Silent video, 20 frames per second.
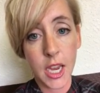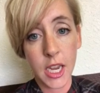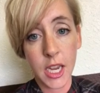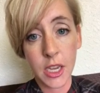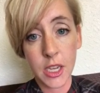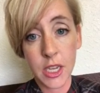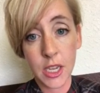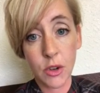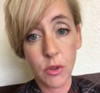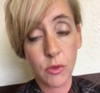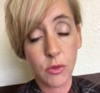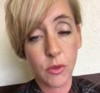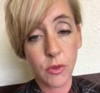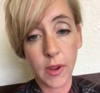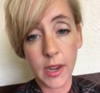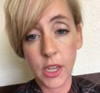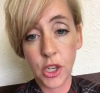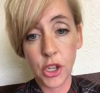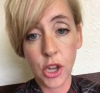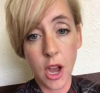it did a
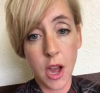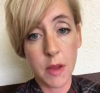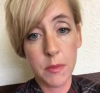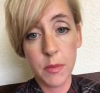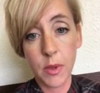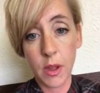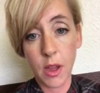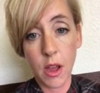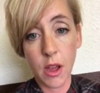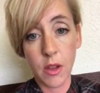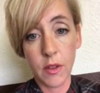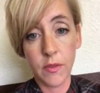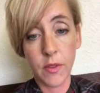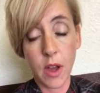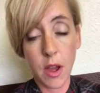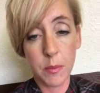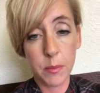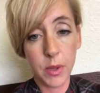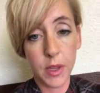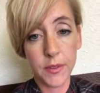great job of
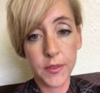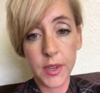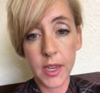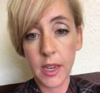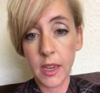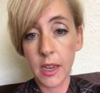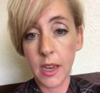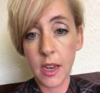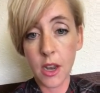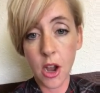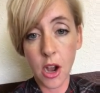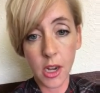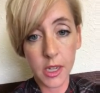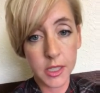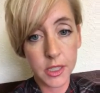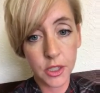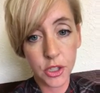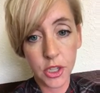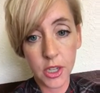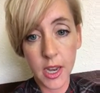uplifting and
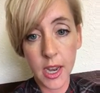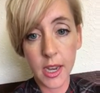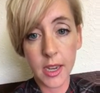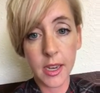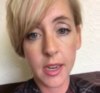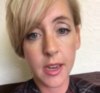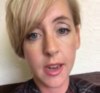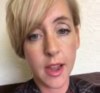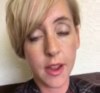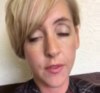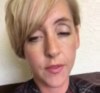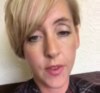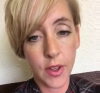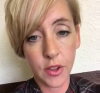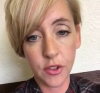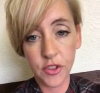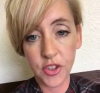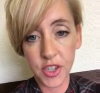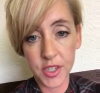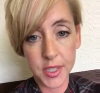oxygenating. I
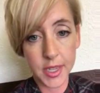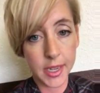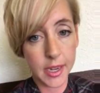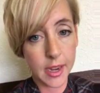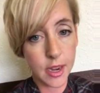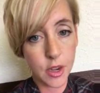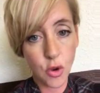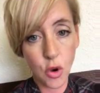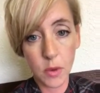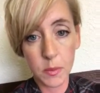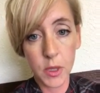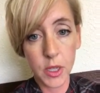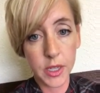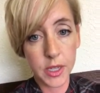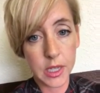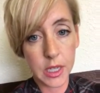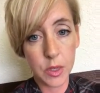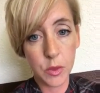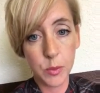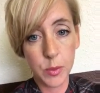felt just like I
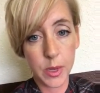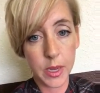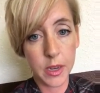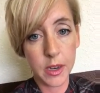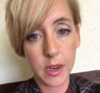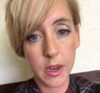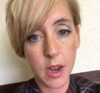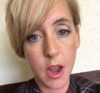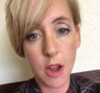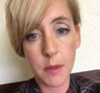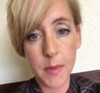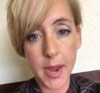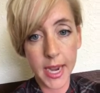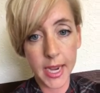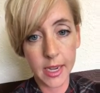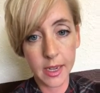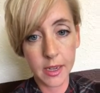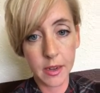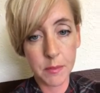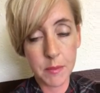normally do, put it on
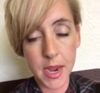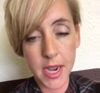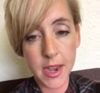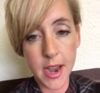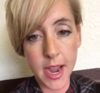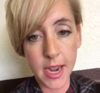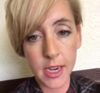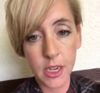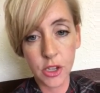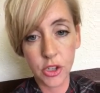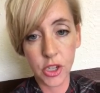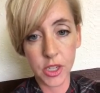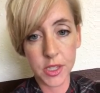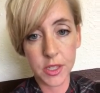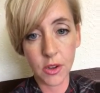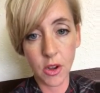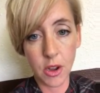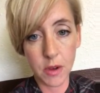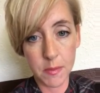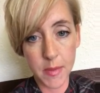my neck,
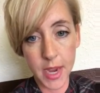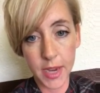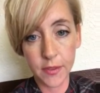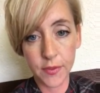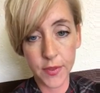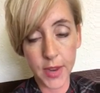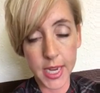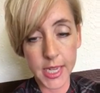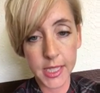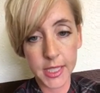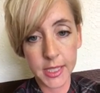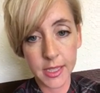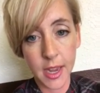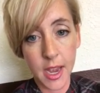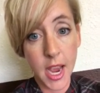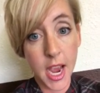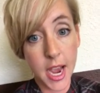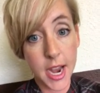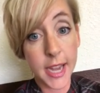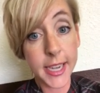just on my face,
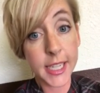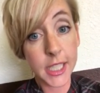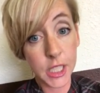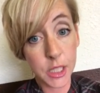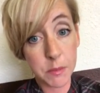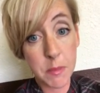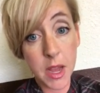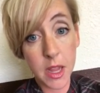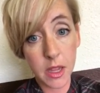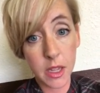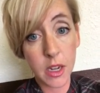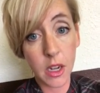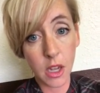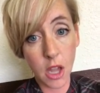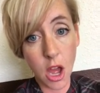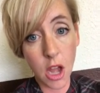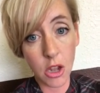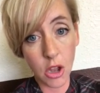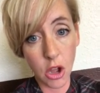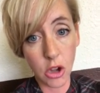and I could smell it a
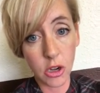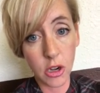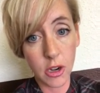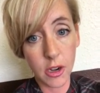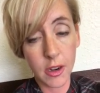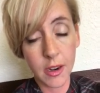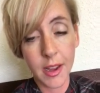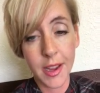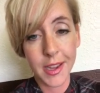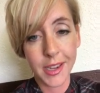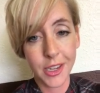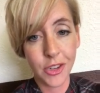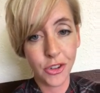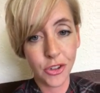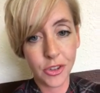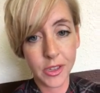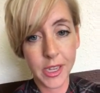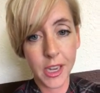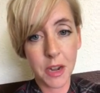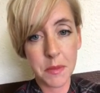lot longer.
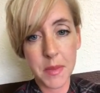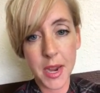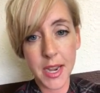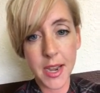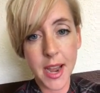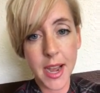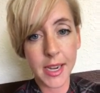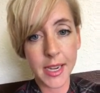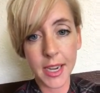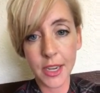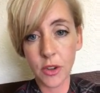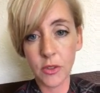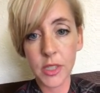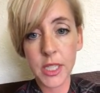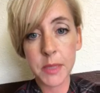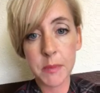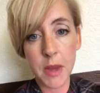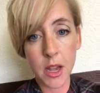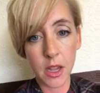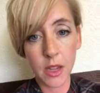Usually on my neck, I
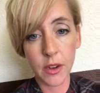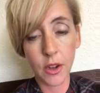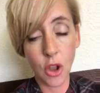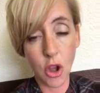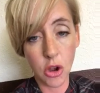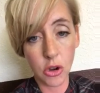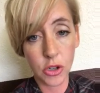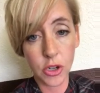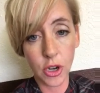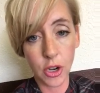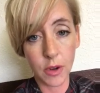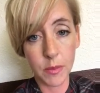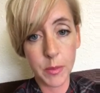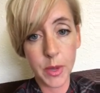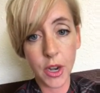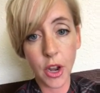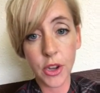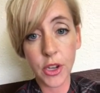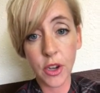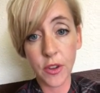don't smell it long term,
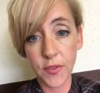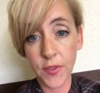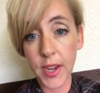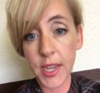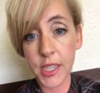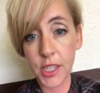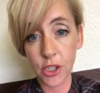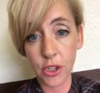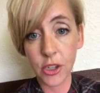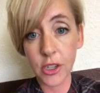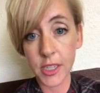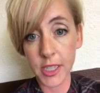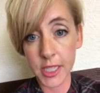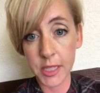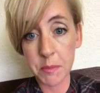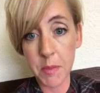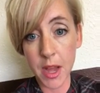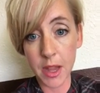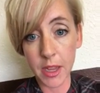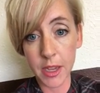but on your face, you're gonna
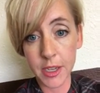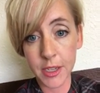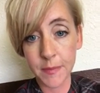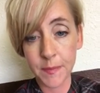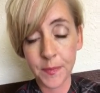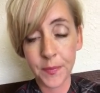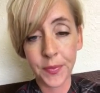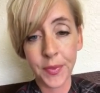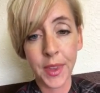smell it.